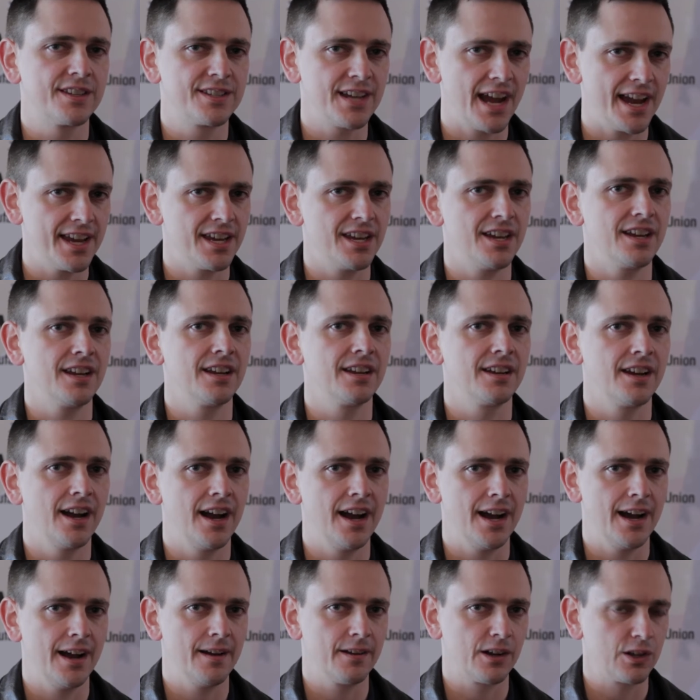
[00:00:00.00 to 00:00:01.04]
taking
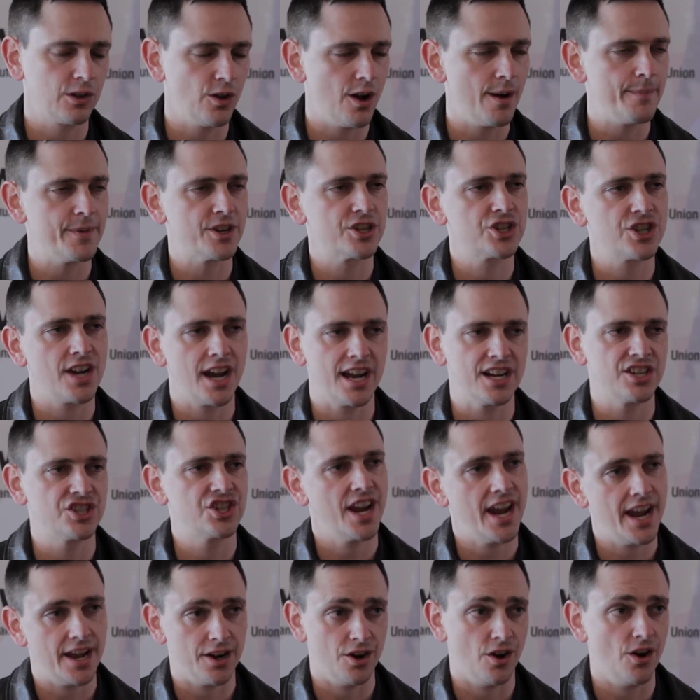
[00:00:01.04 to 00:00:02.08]
climate change
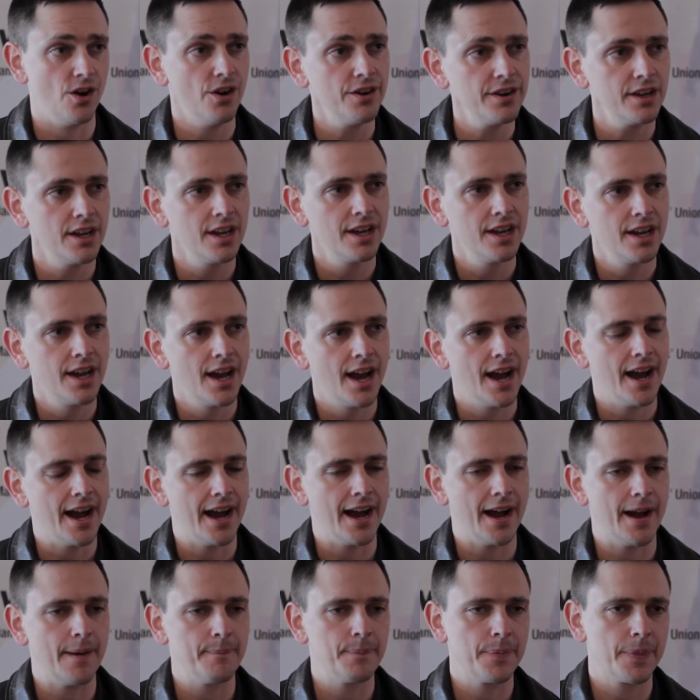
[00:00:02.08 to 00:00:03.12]
head on.
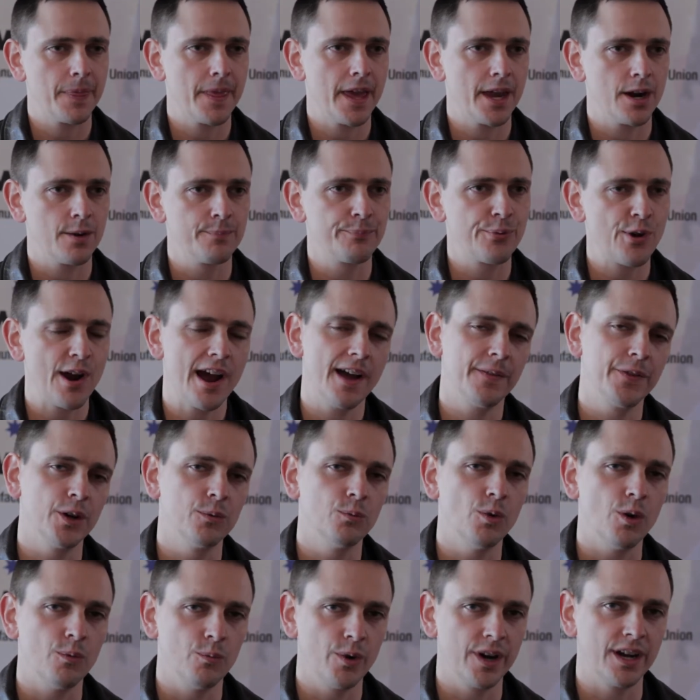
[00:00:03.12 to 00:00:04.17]
And I'm proud that
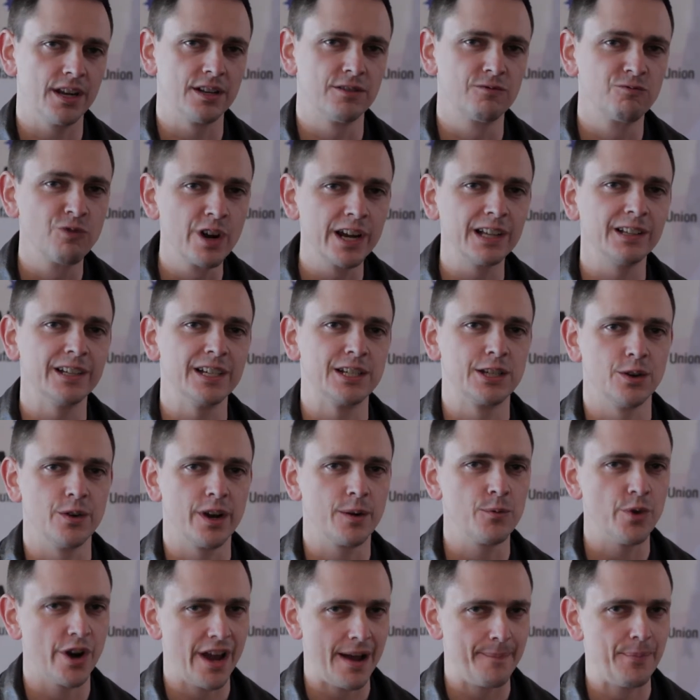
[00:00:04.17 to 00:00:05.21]
what we're really
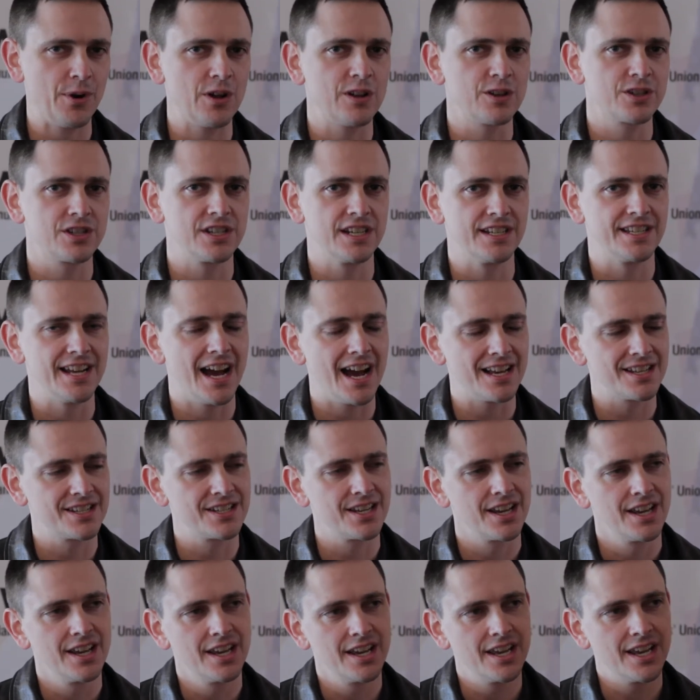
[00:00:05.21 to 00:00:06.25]
doing, what our policy does,
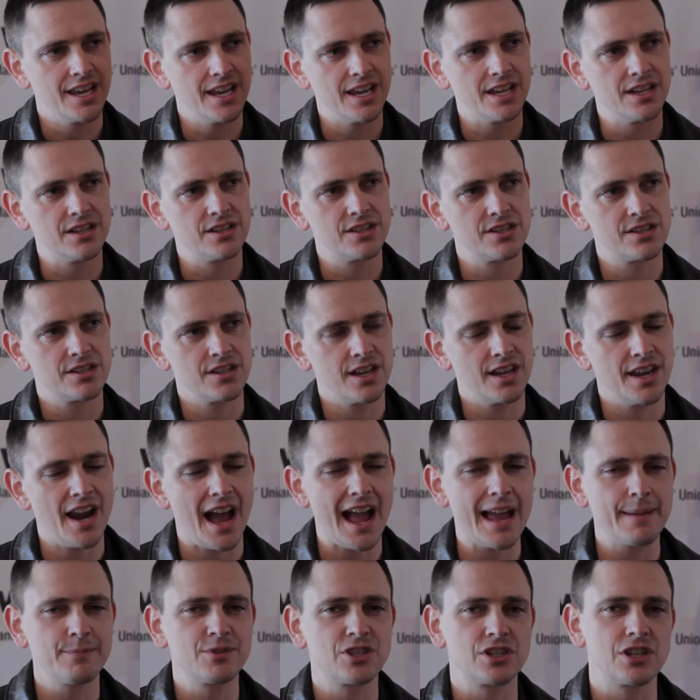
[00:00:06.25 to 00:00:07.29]
is it
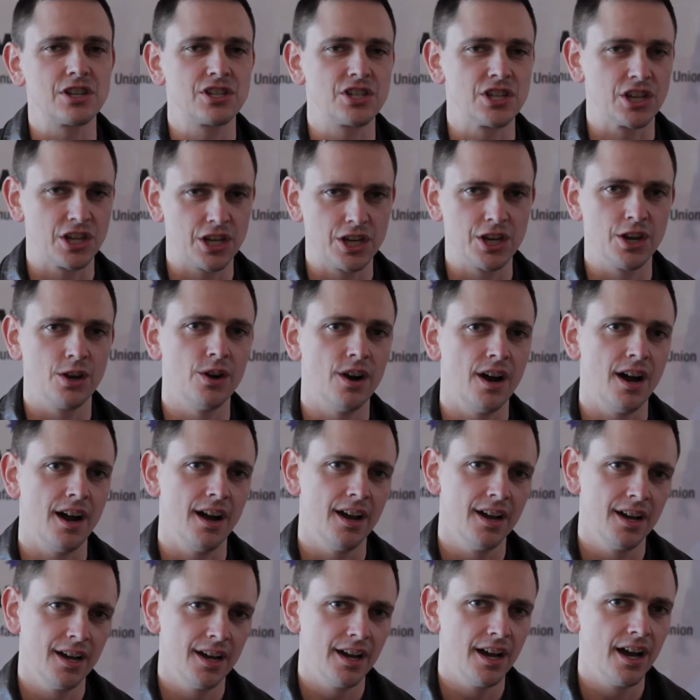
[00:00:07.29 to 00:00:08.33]
aims to secure
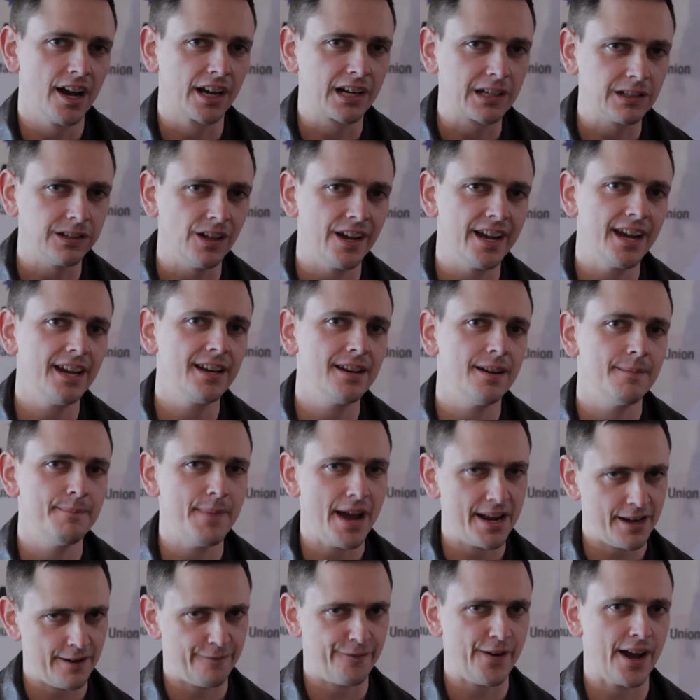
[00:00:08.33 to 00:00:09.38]
a clean
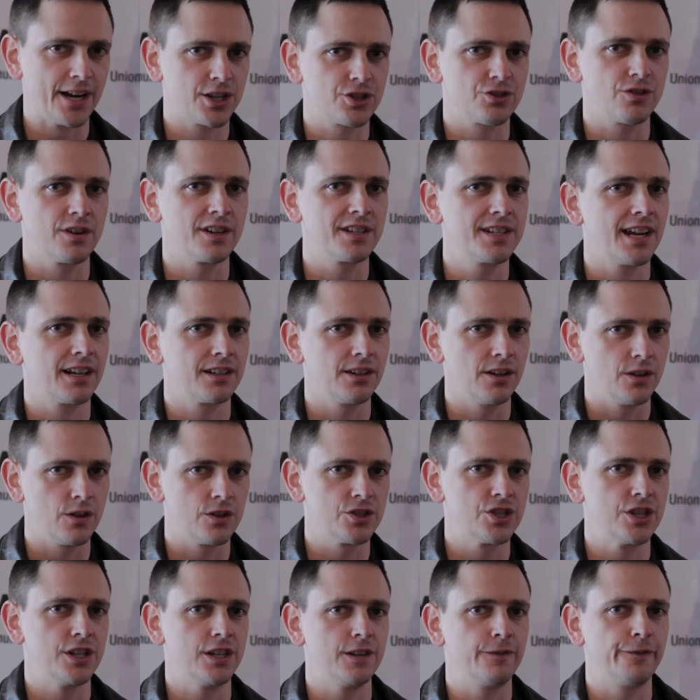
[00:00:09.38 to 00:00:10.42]
manufacturing
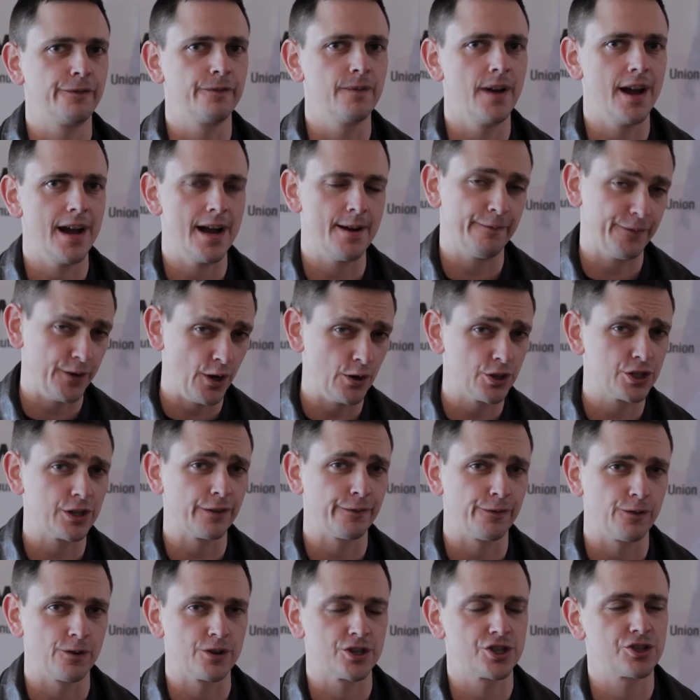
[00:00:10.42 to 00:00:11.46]
technology future
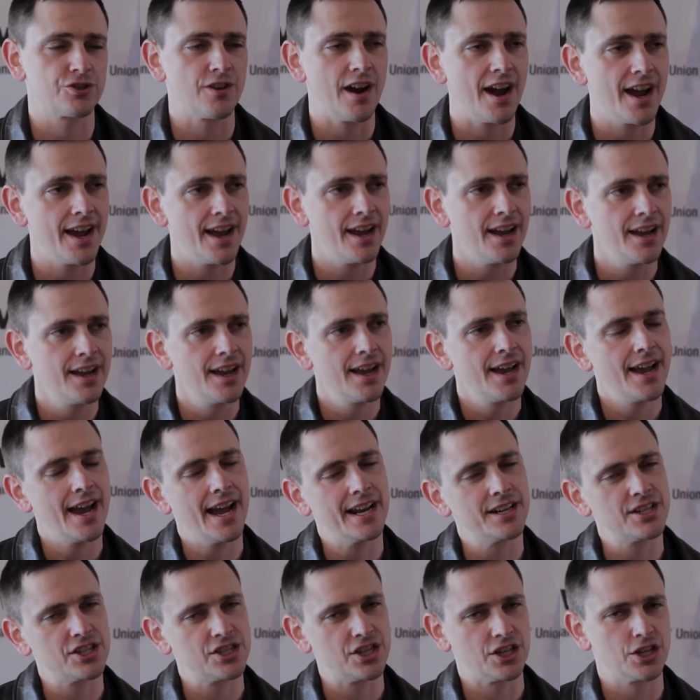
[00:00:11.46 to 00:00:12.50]
for Australia,
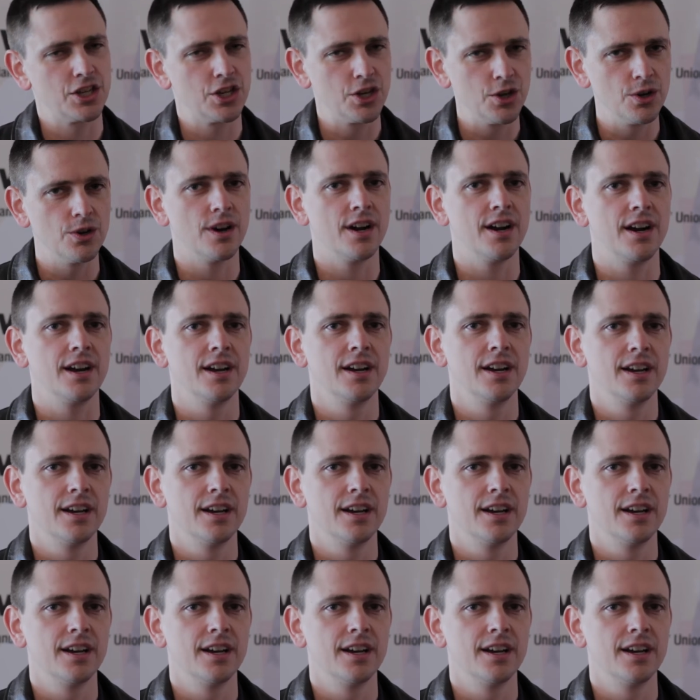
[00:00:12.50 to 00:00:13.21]
and to secure